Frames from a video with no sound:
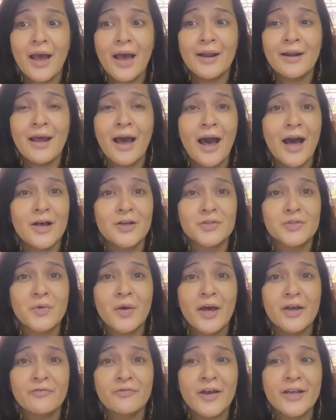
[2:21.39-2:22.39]
and
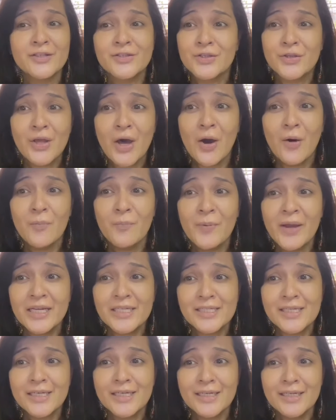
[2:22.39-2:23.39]
housewife has no
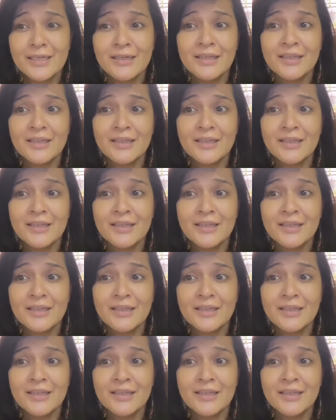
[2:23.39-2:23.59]
pity.